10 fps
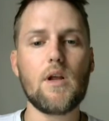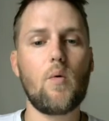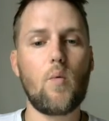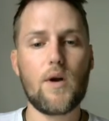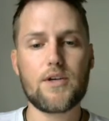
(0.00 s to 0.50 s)

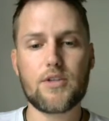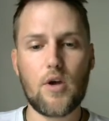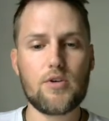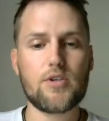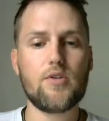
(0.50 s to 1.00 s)
Once
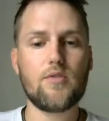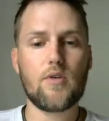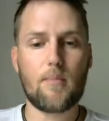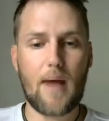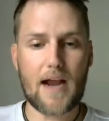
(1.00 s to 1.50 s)
those 2
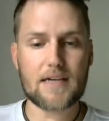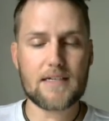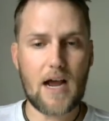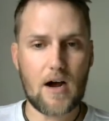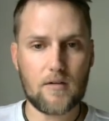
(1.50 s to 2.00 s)
are maxed
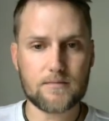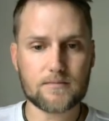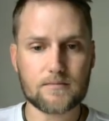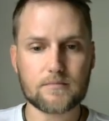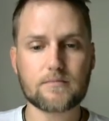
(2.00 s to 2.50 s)
out,
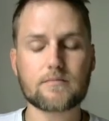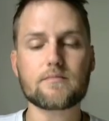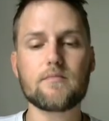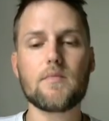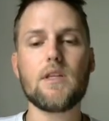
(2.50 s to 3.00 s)

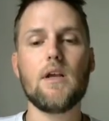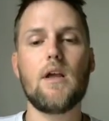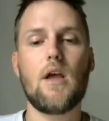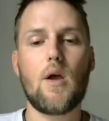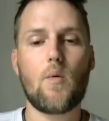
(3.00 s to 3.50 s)

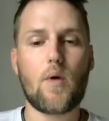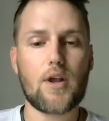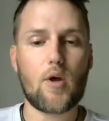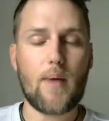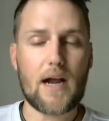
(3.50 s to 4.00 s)
we're going
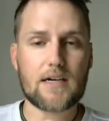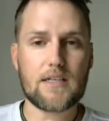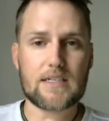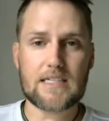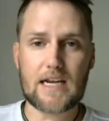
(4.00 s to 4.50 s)
to go back to
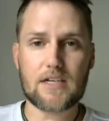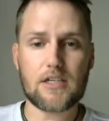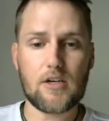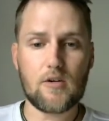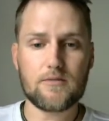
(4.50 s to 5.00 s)
the second
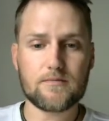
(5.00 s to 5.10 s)
skill